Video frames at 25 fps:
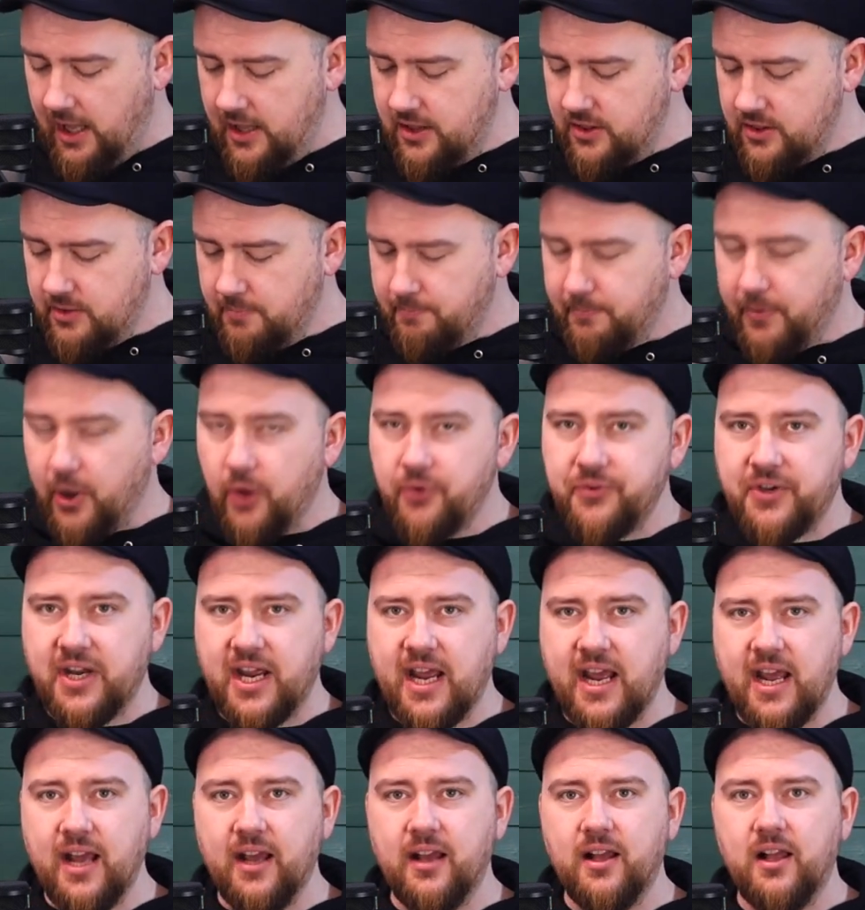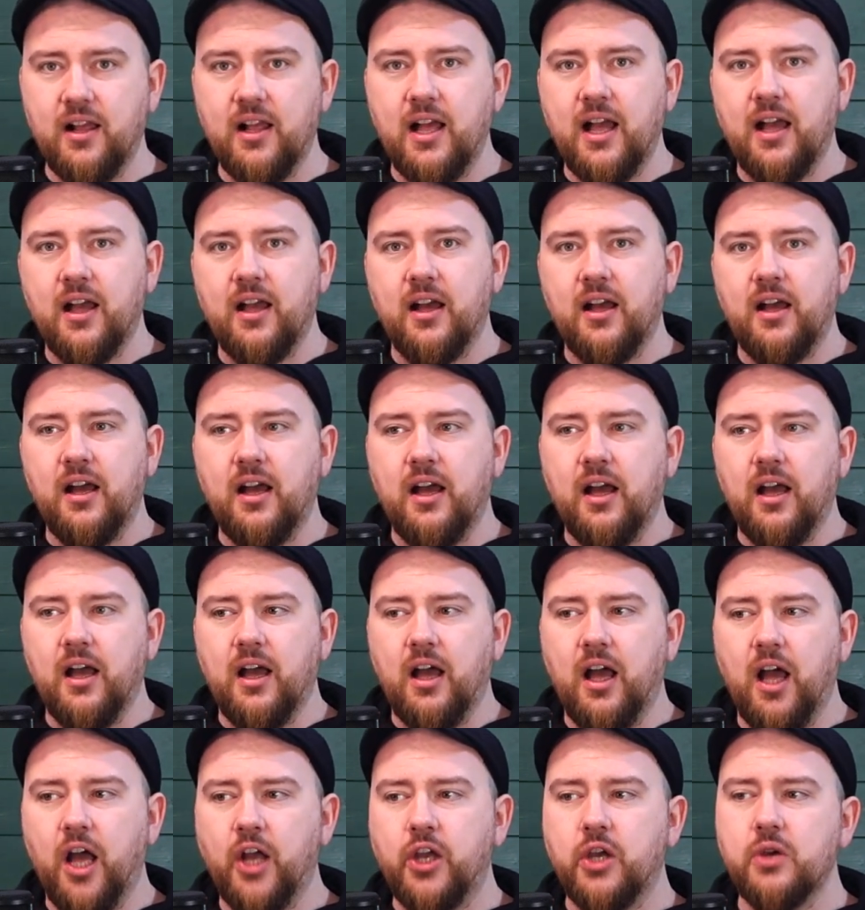The body,
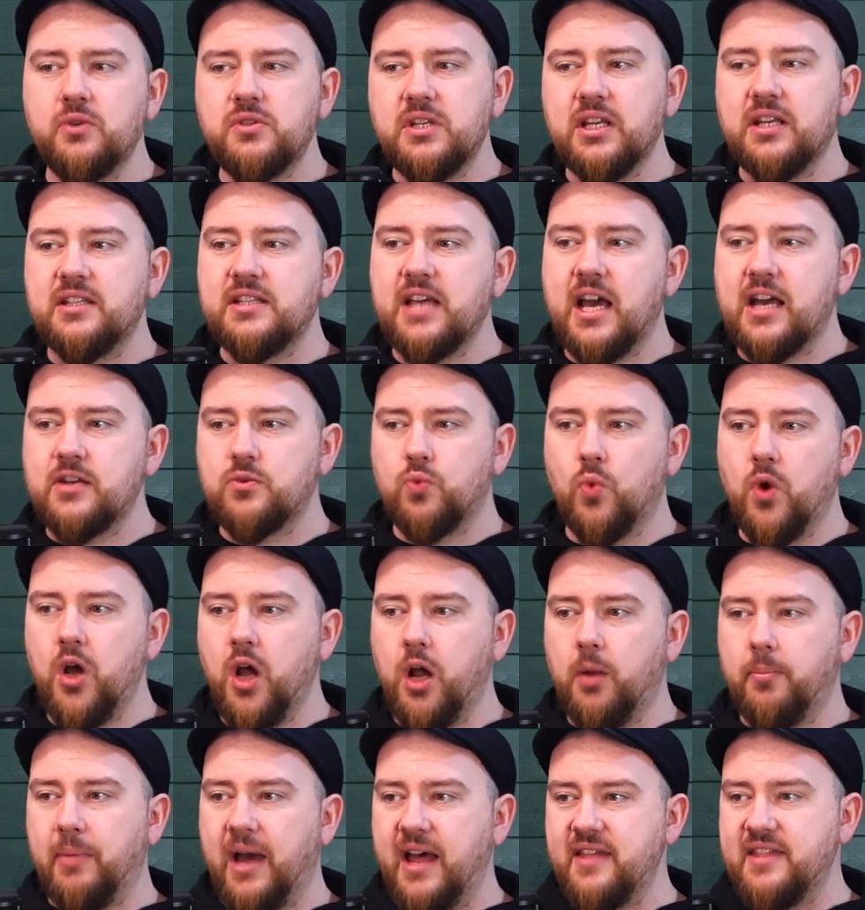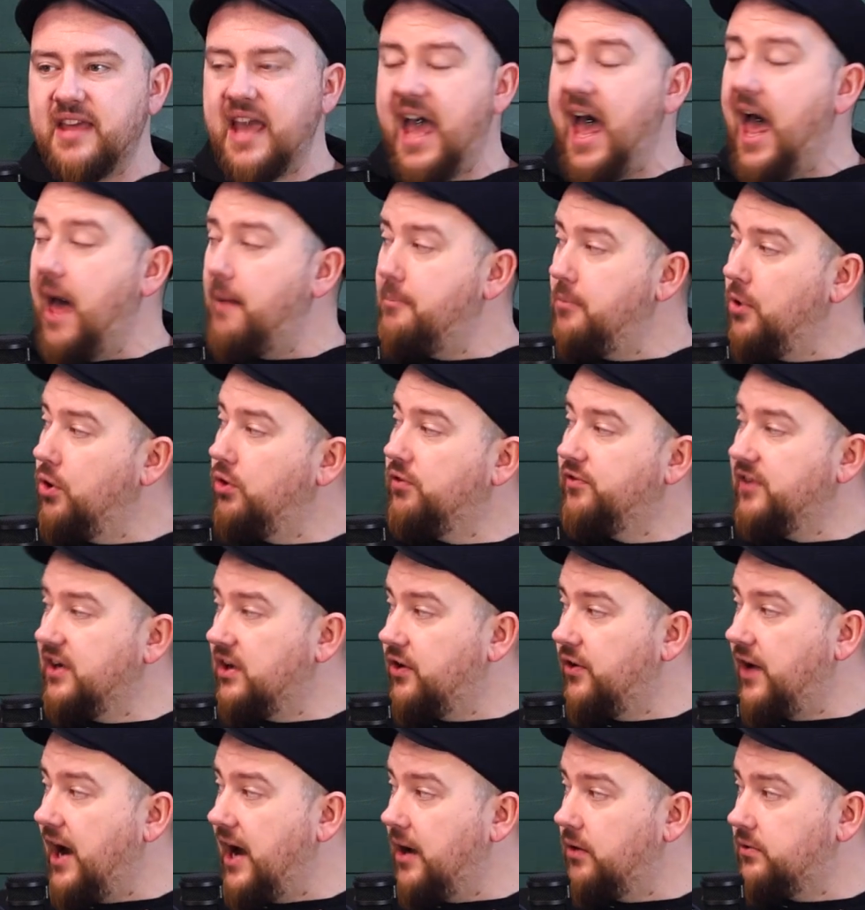acoustic guitars work by the air moving
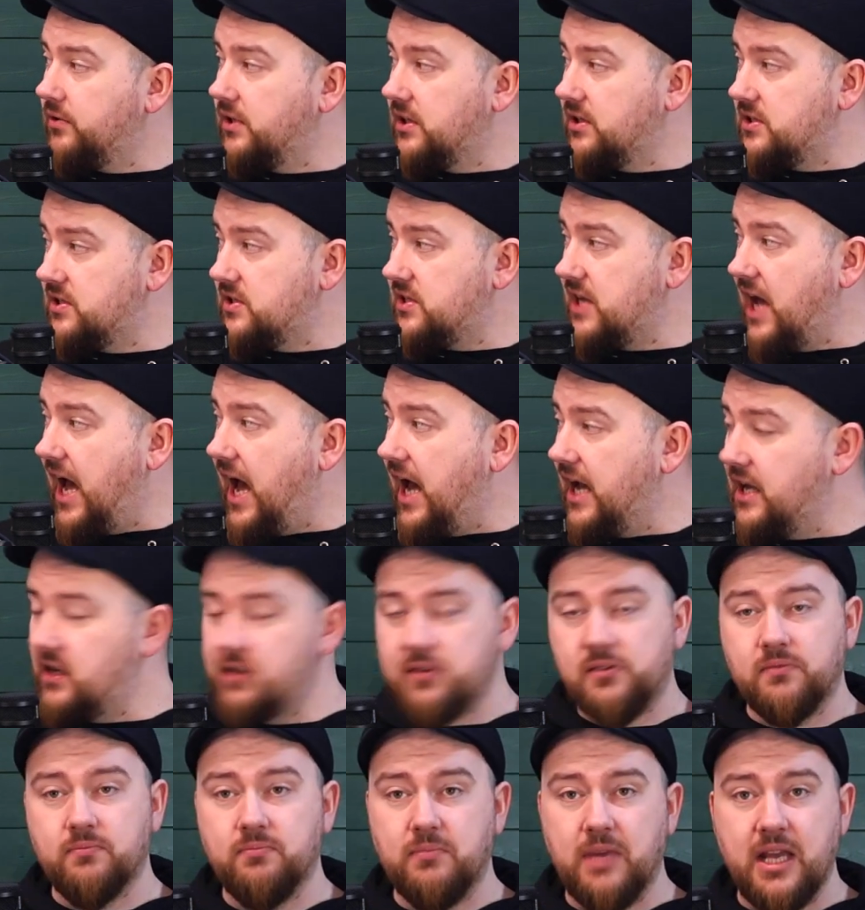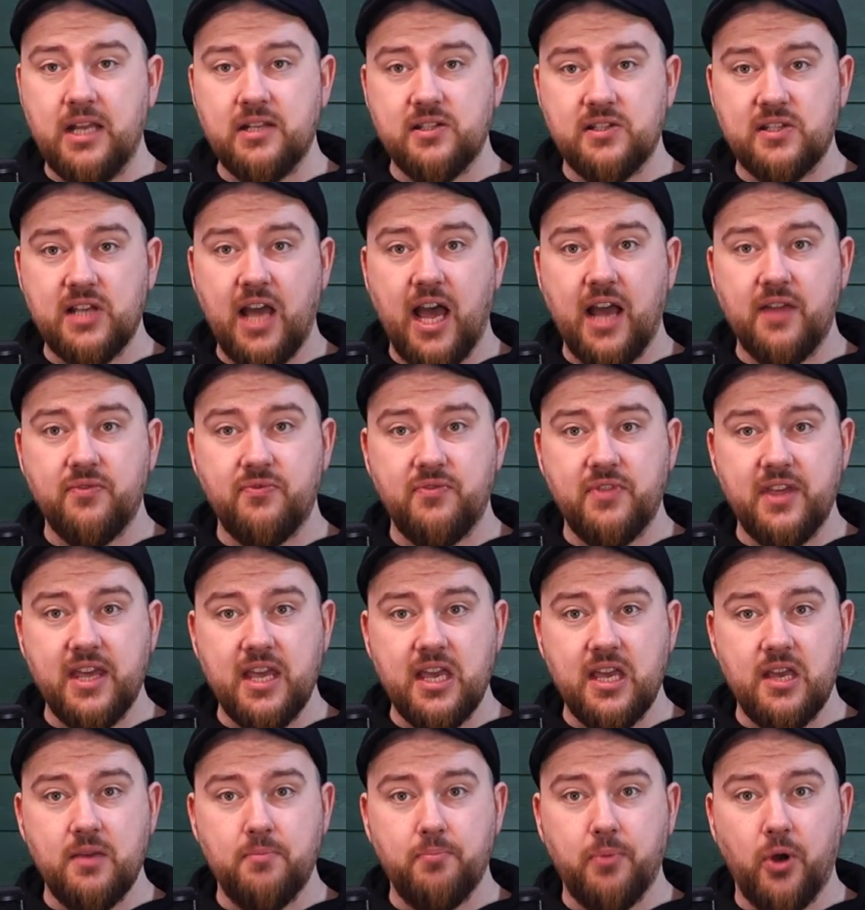around inside
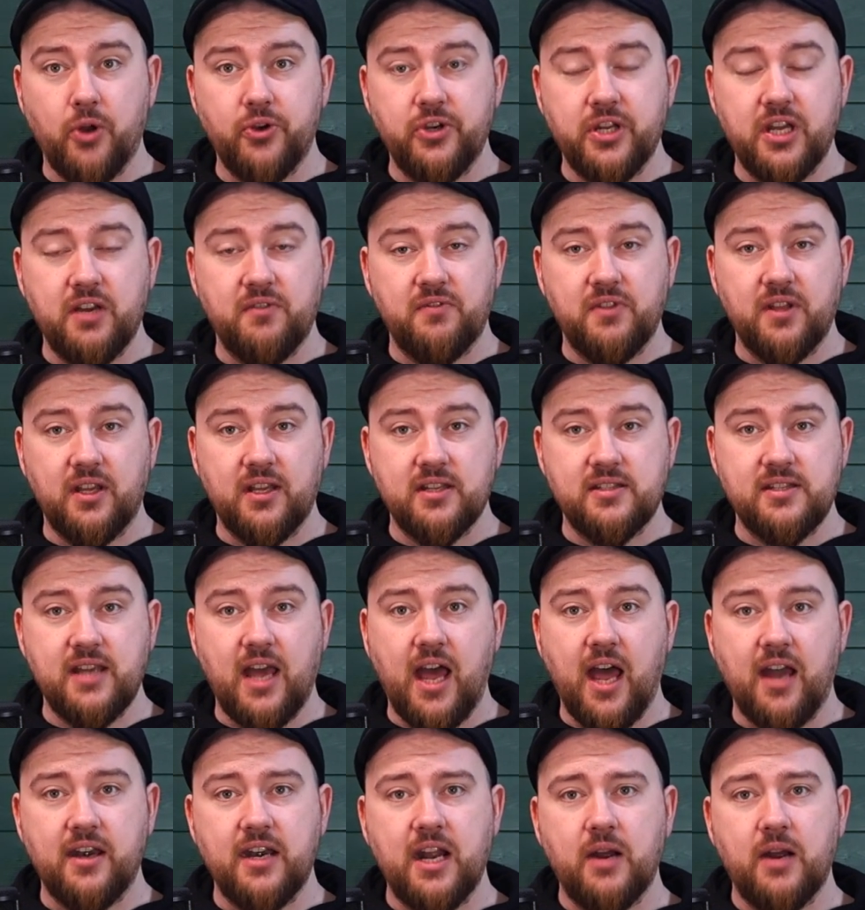the body of the guitar.